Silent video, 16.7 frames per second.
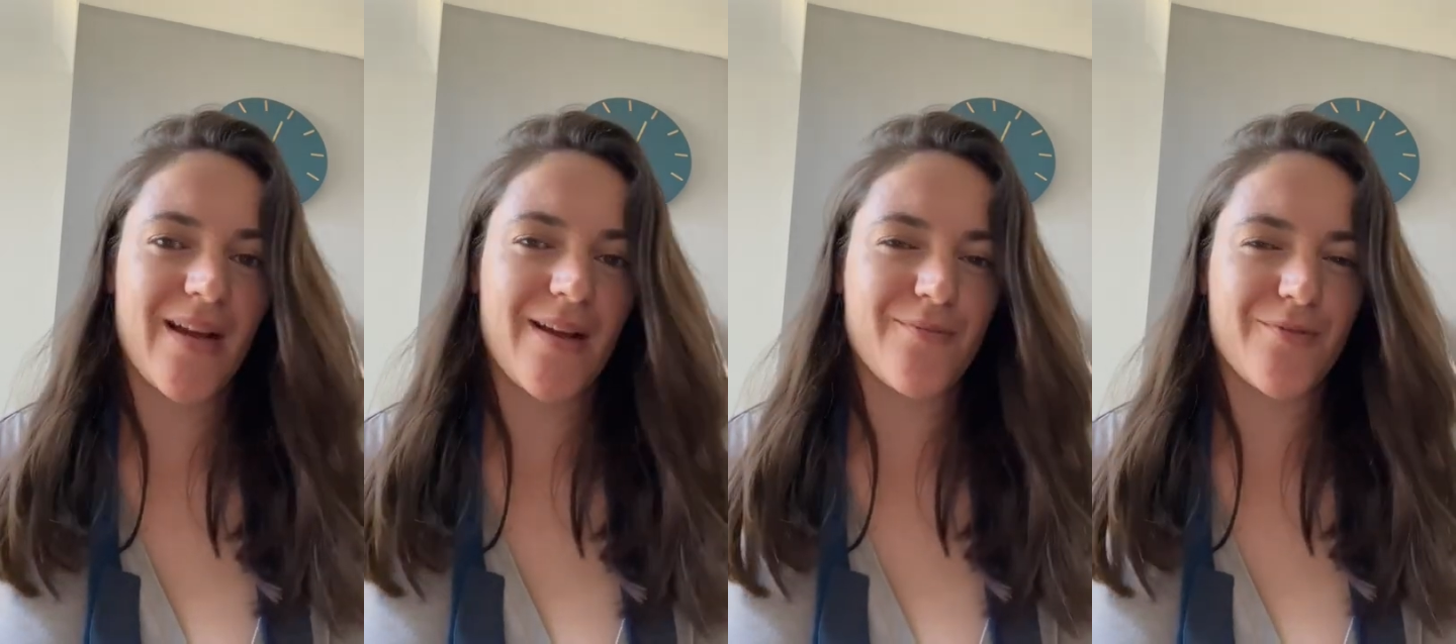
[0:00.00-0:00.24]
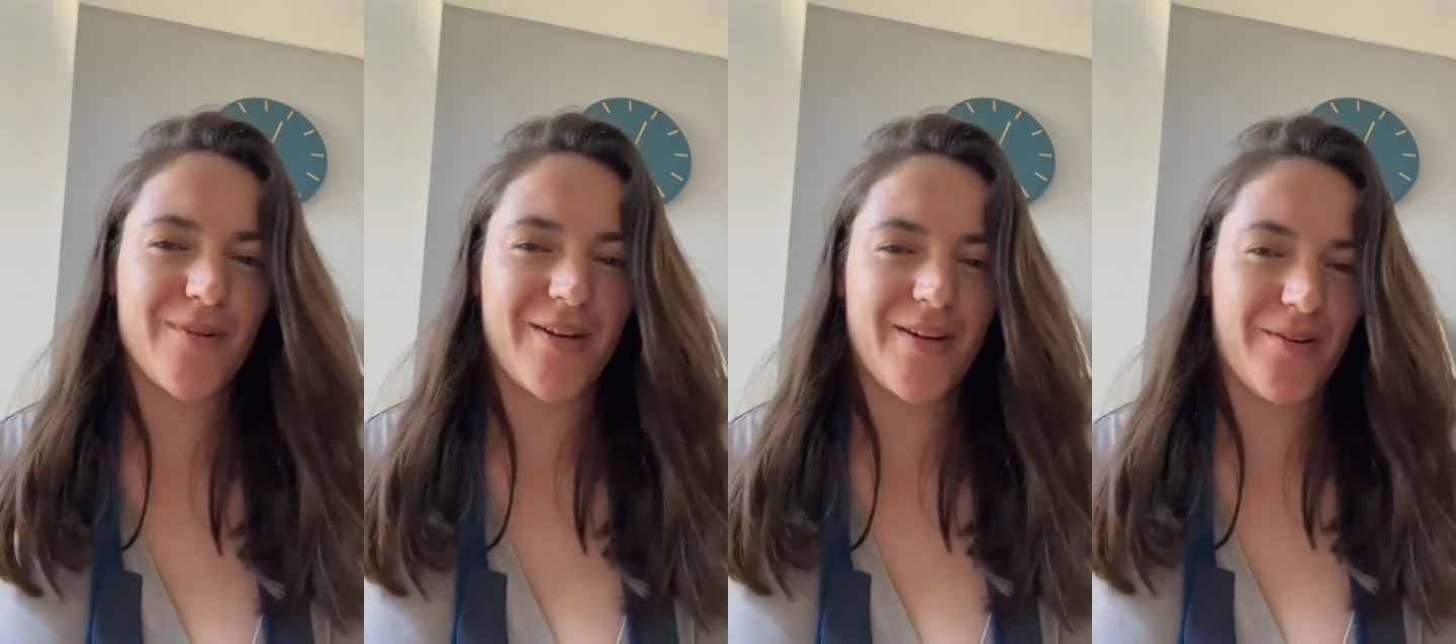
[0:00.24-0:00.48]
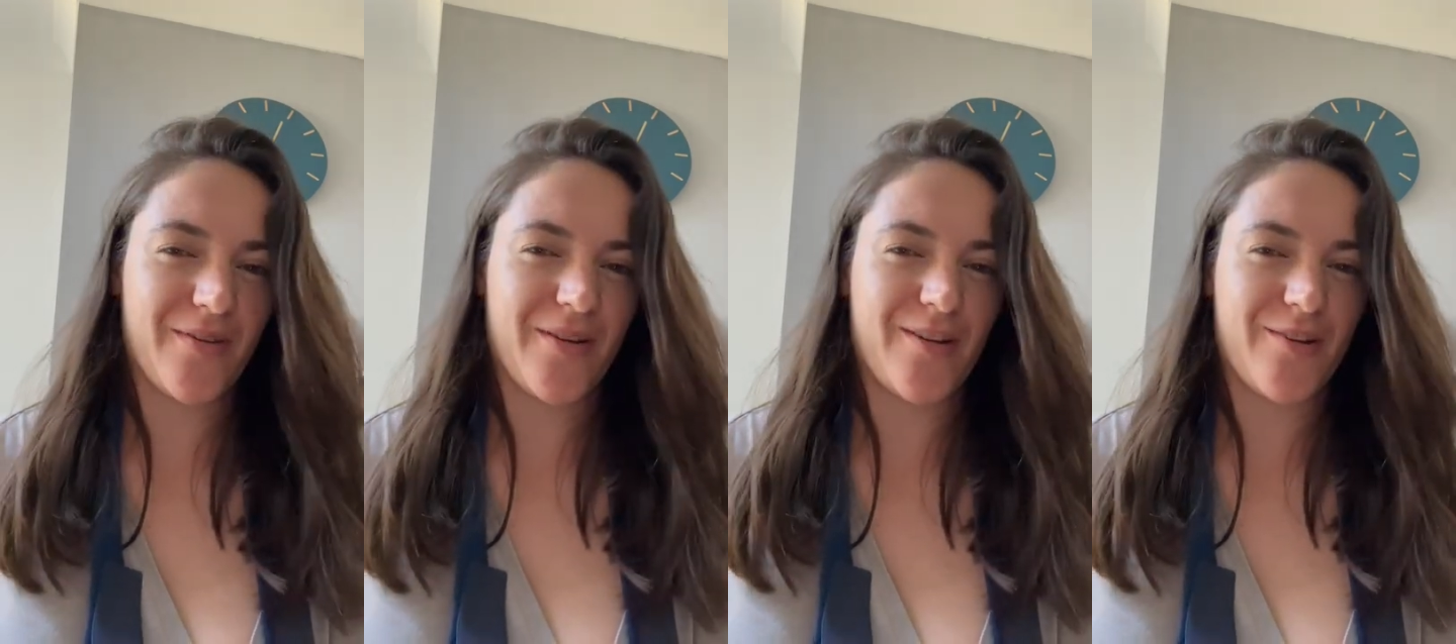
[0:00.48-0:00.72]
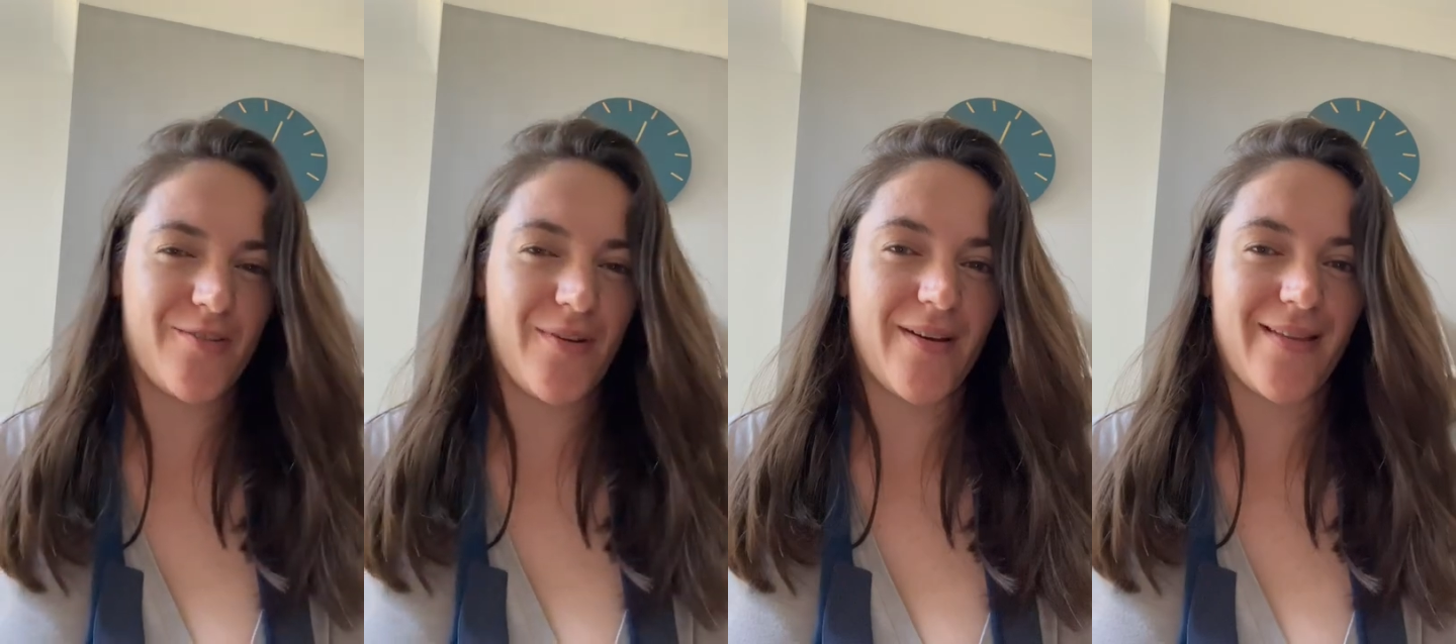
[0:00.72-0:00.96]
I'm probably not going
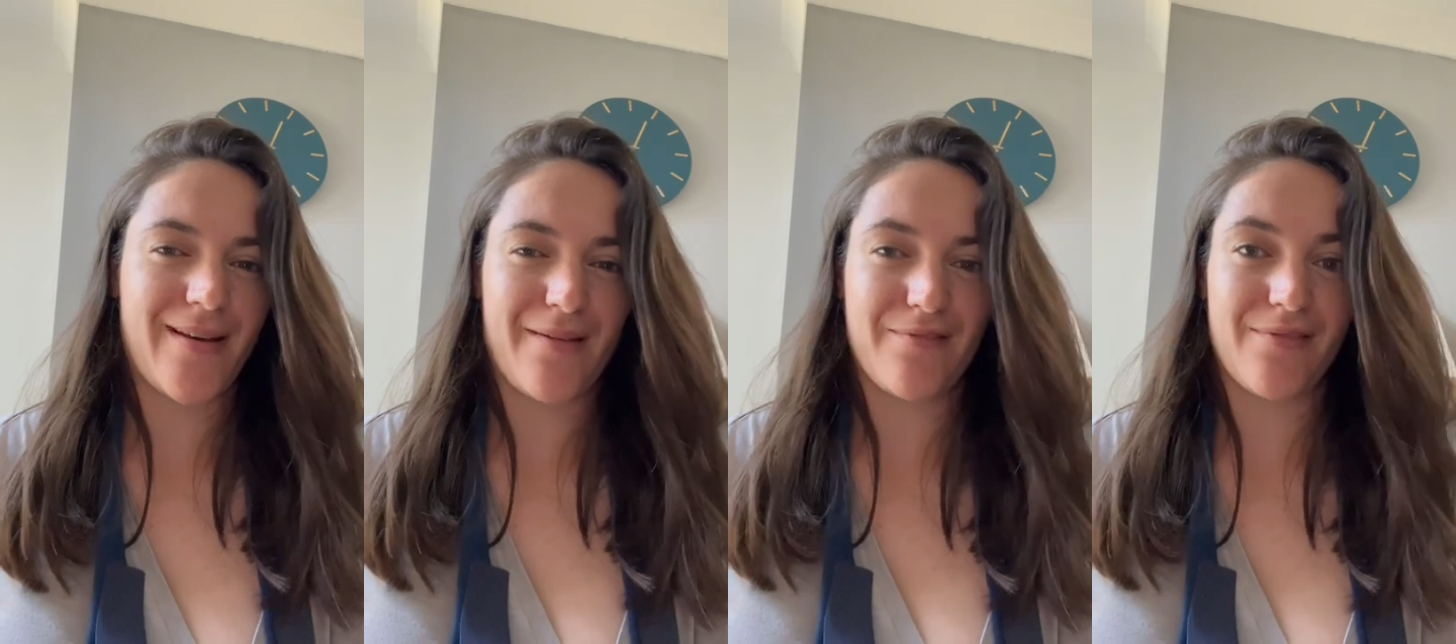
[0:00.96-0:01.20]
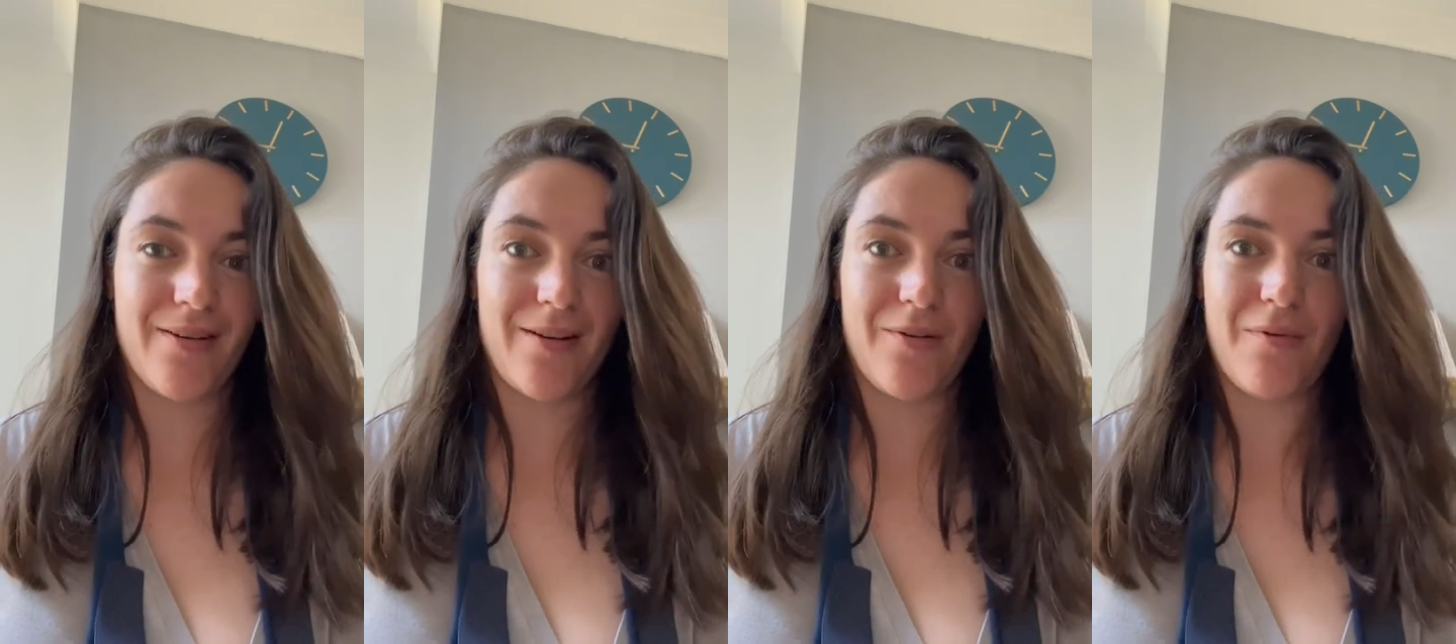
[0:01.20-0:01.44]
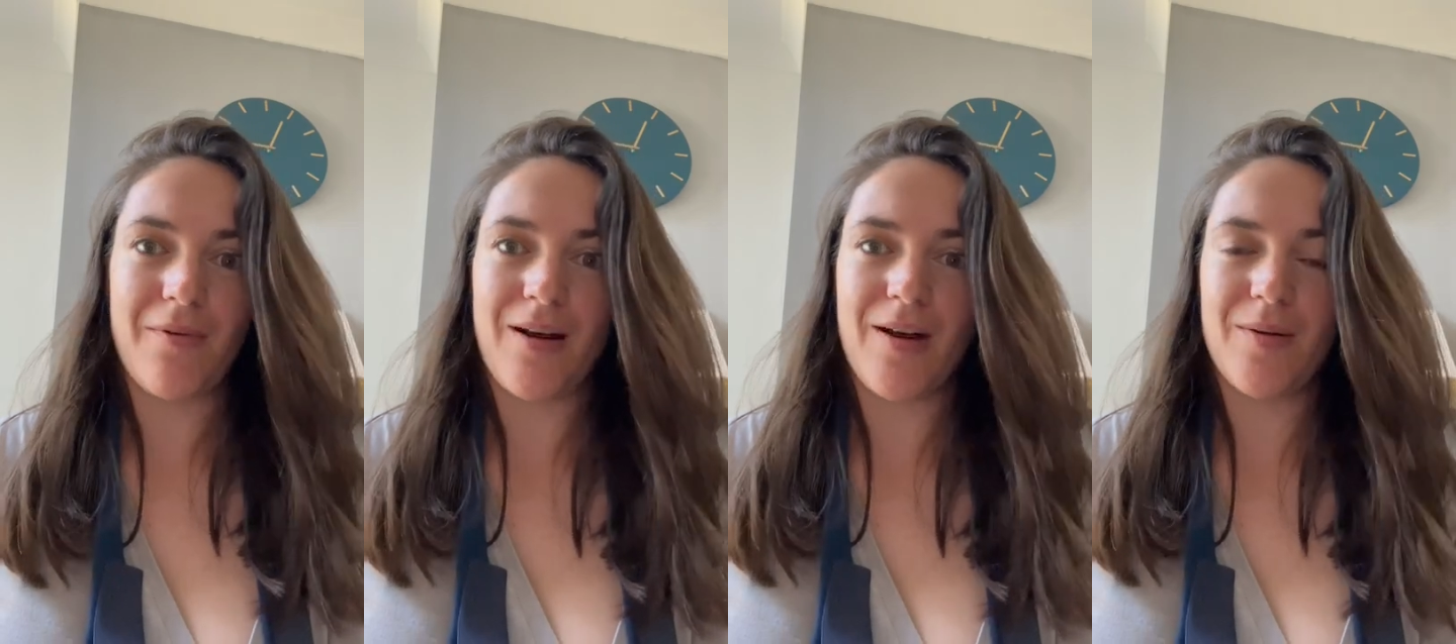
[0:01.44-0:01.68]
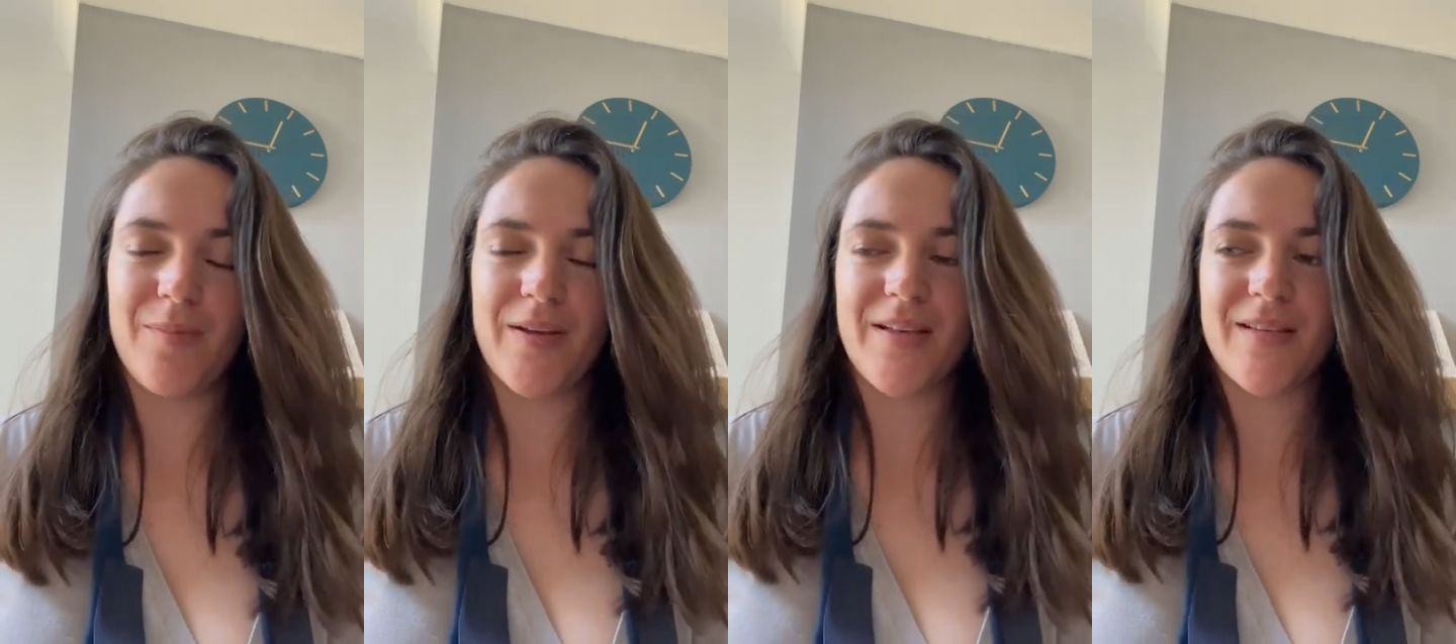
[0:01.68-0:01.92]
to try that for a little
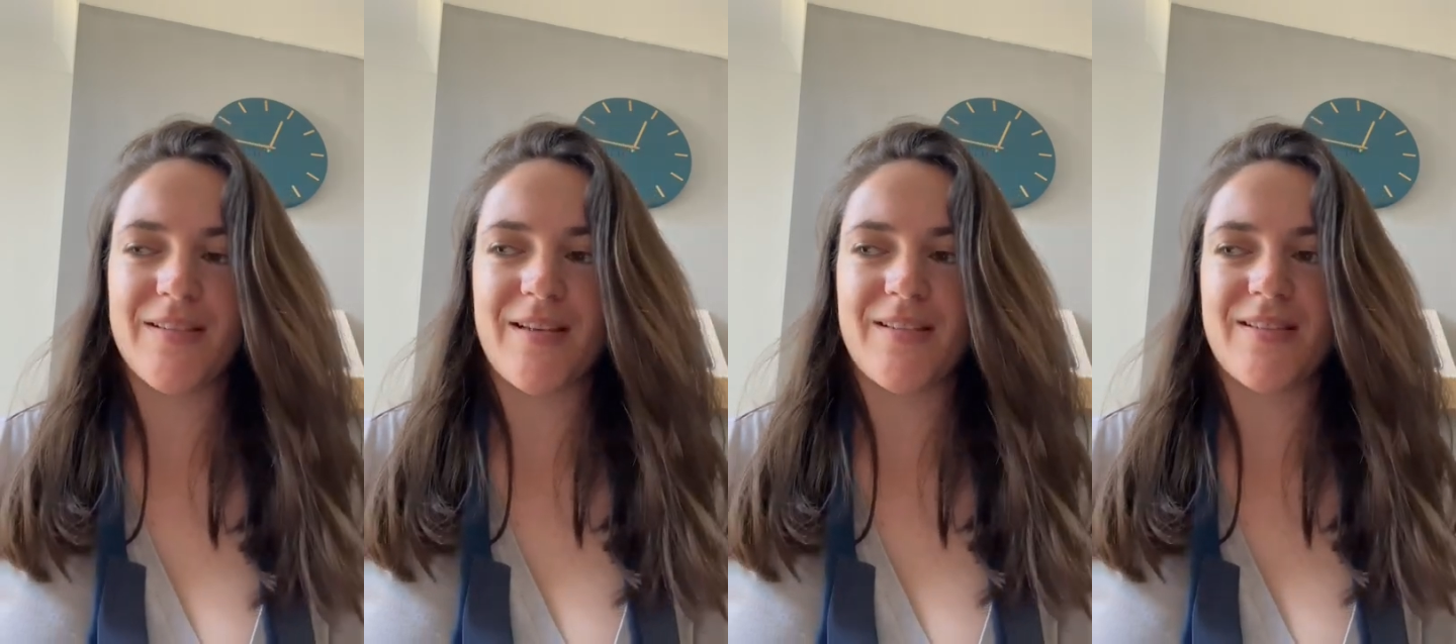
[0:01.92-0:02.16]
while because I